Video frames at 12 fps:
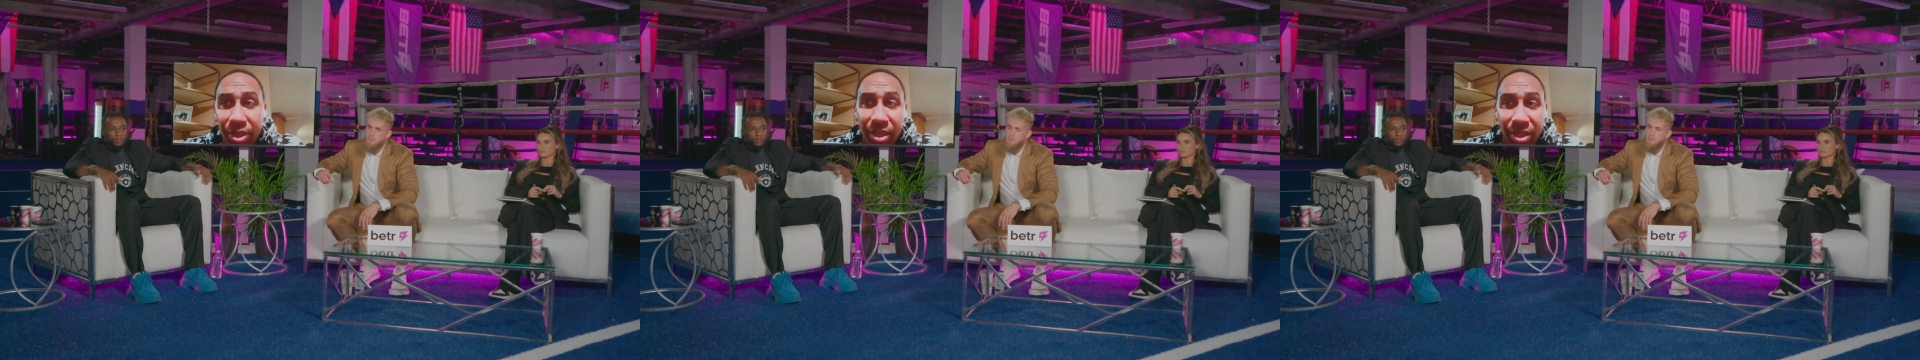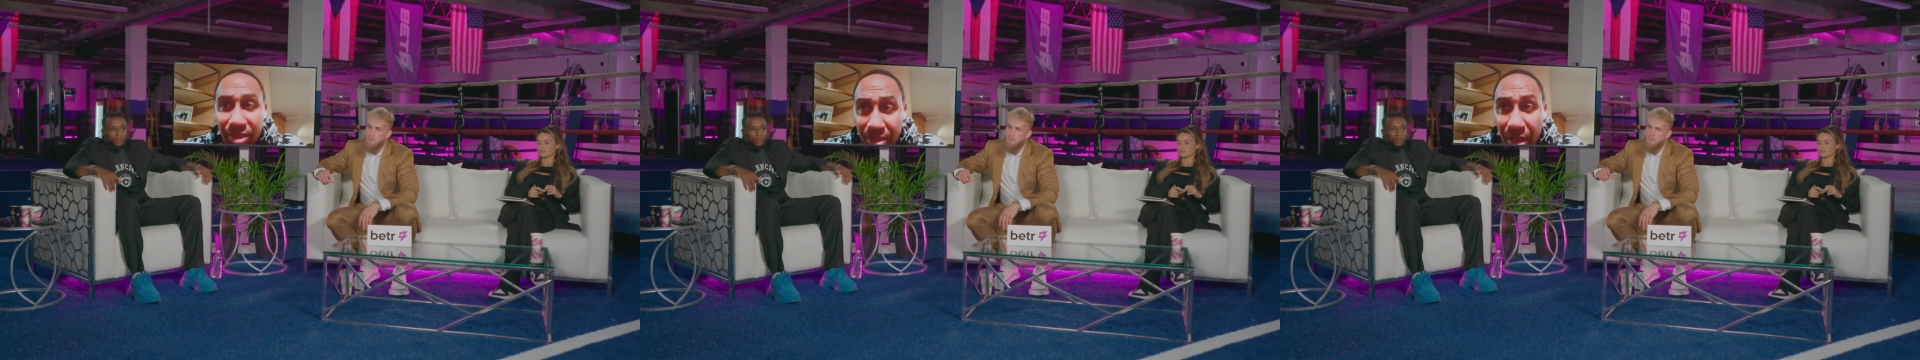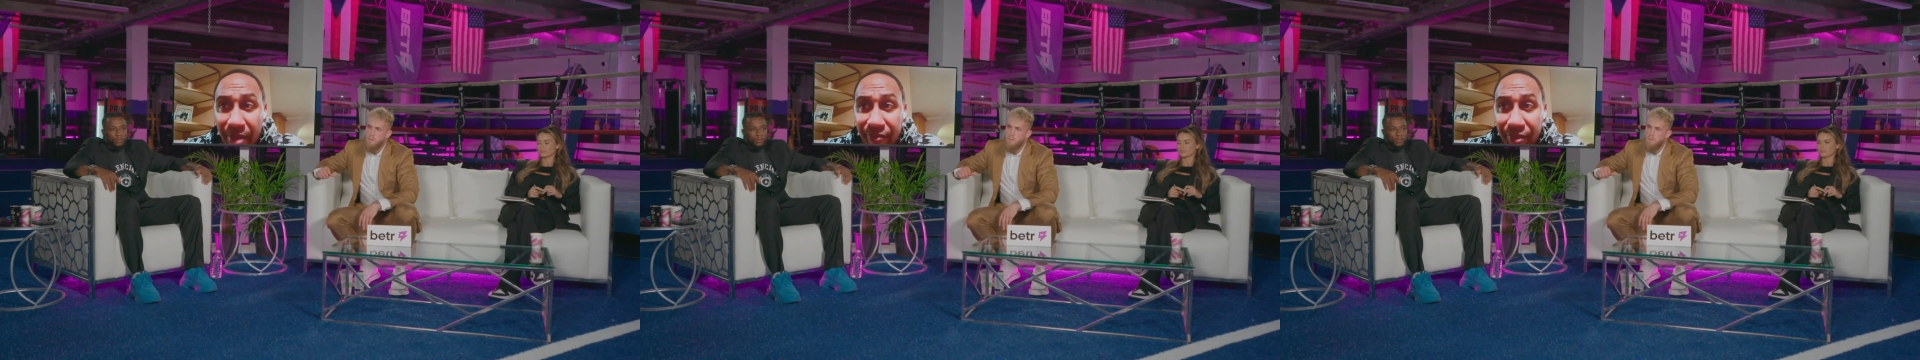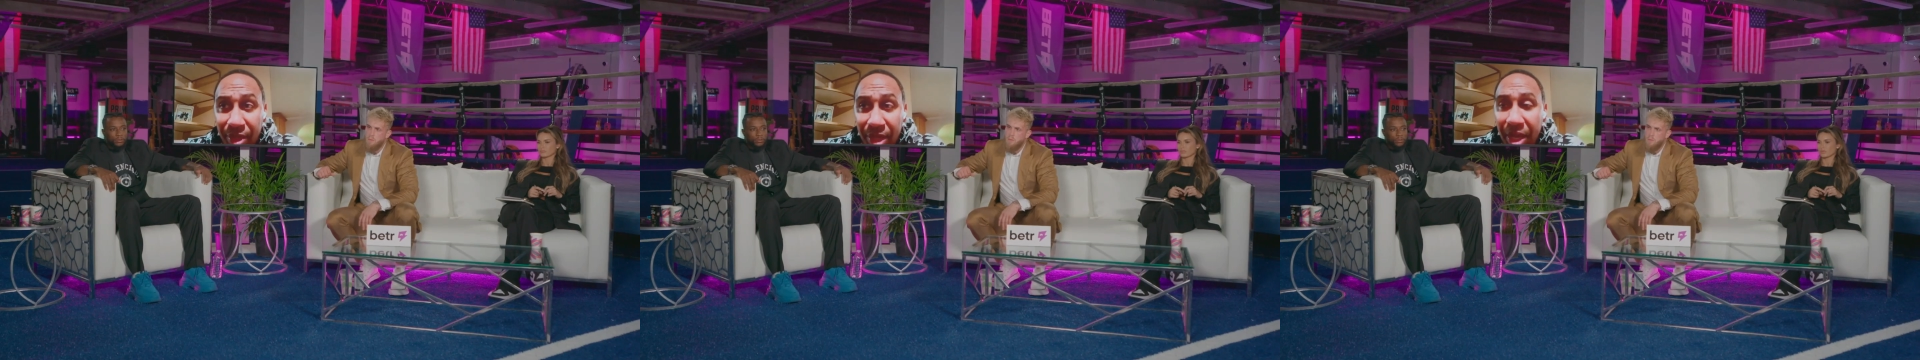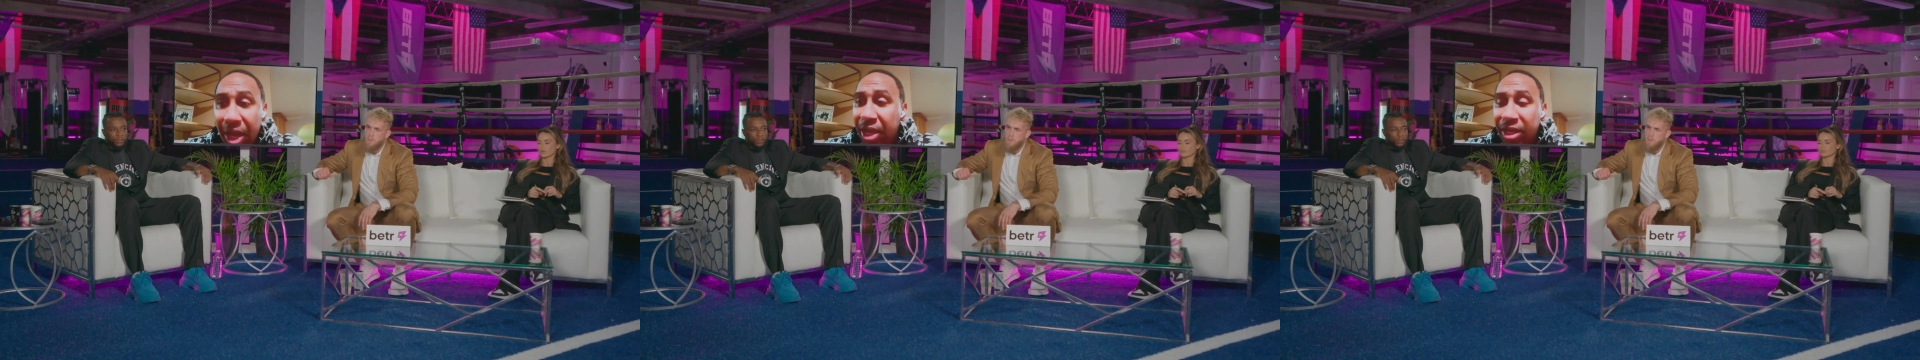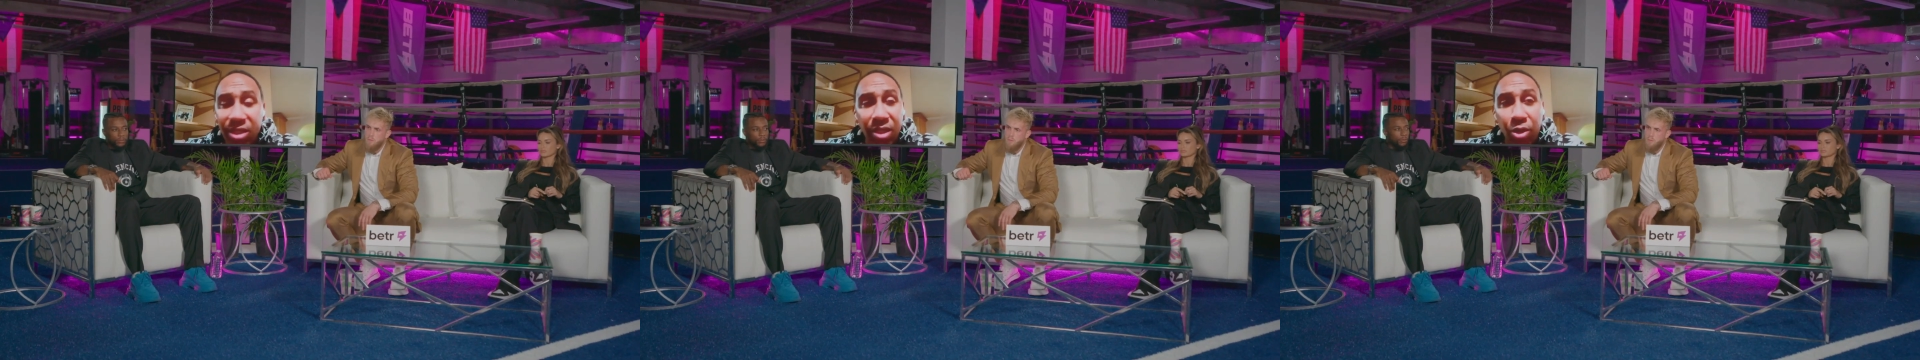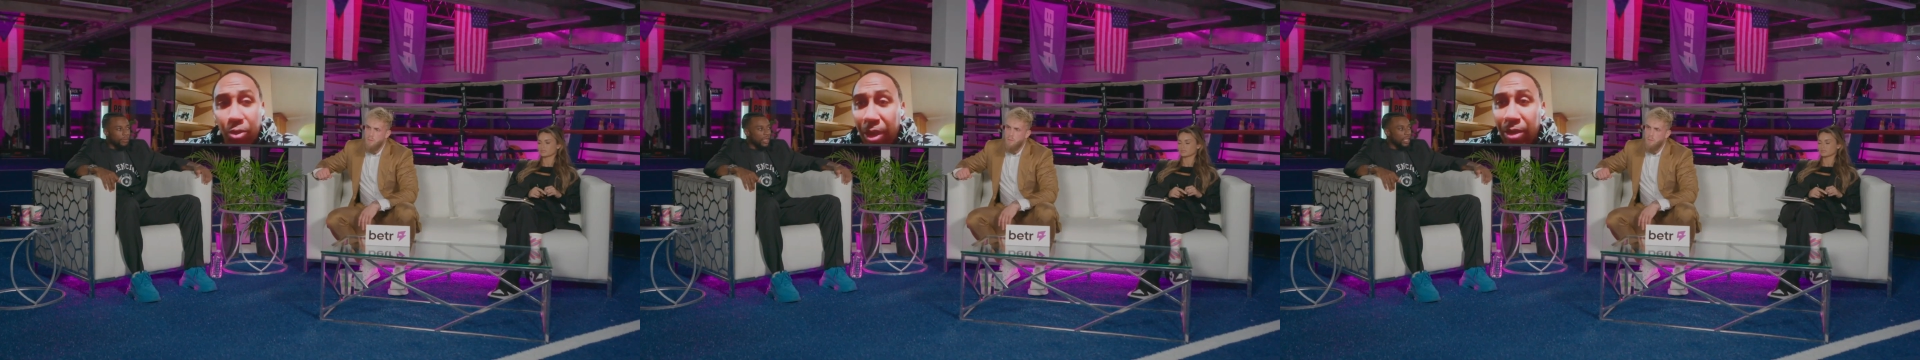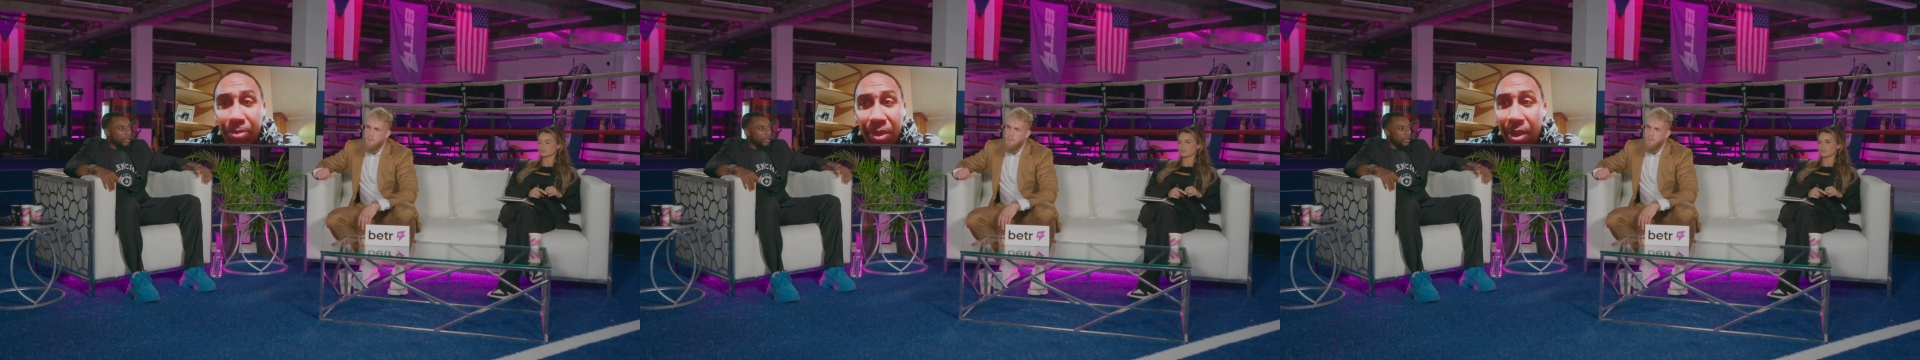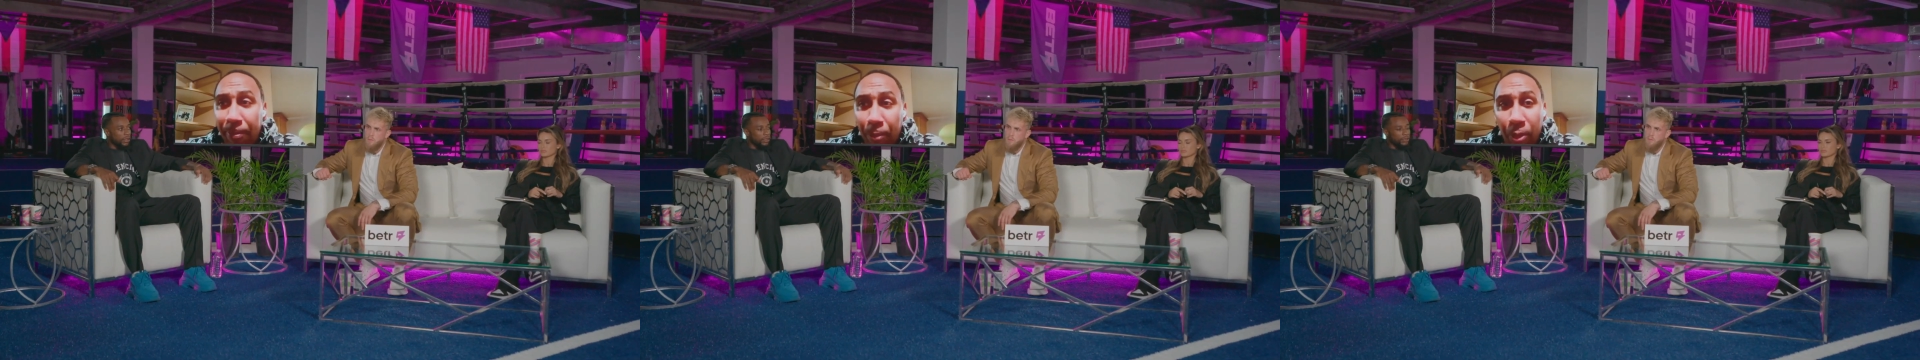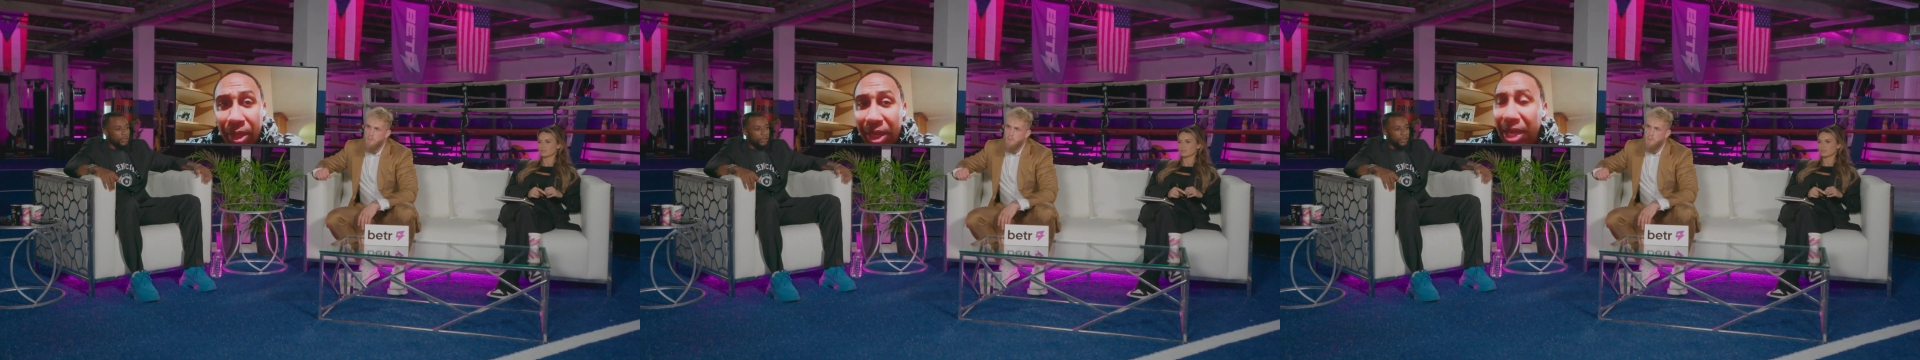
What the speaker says: to this stuff, and it's incredibly important.